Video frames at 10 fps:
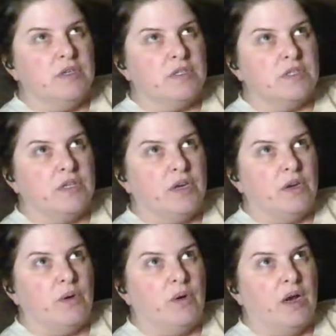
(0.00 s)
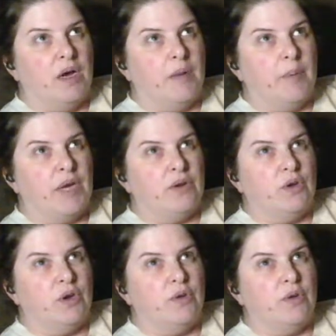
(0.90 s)
So um, I don't
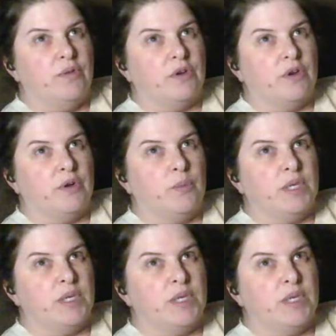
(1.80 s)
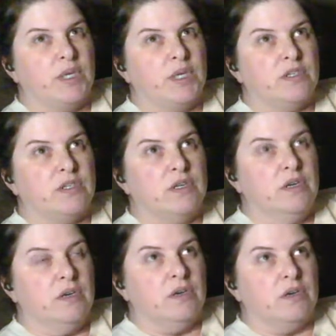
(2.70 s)
know if they're in Winchester
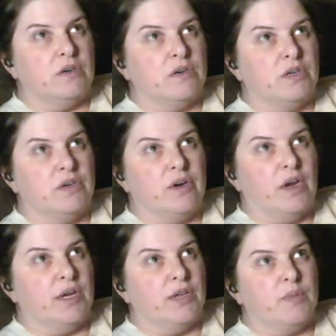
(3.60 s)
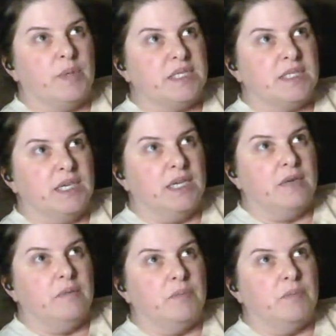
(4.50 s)
or another big city,